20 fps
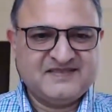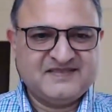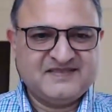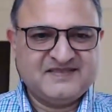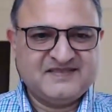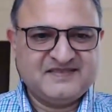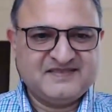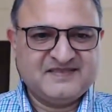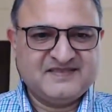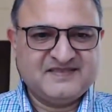
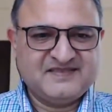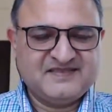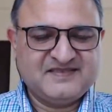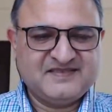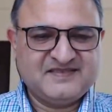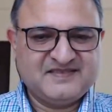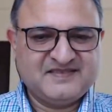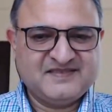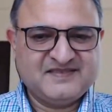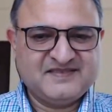
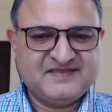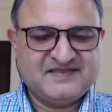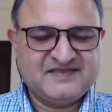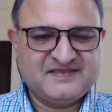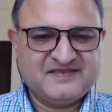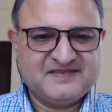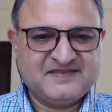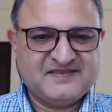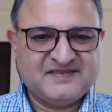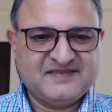
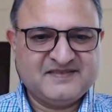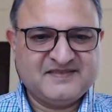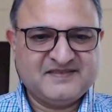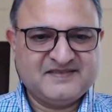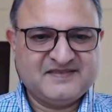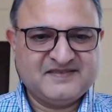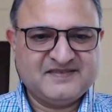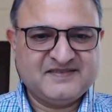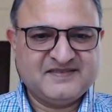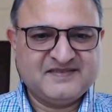[no speech]